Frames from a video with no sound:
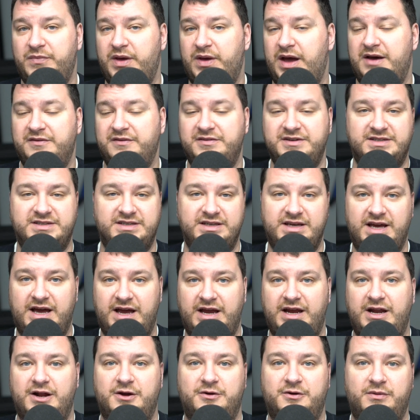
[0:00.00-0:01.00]
Obviously,
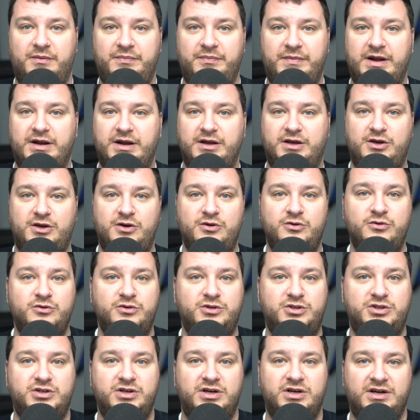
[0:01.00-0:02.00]
I'm not a
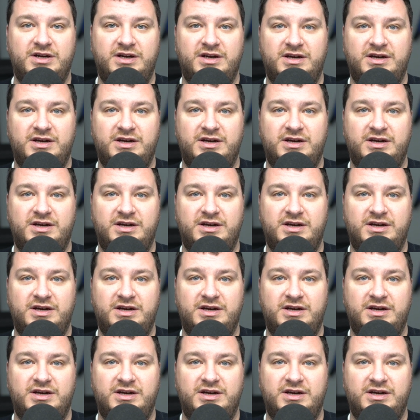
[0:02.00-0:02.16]
huge...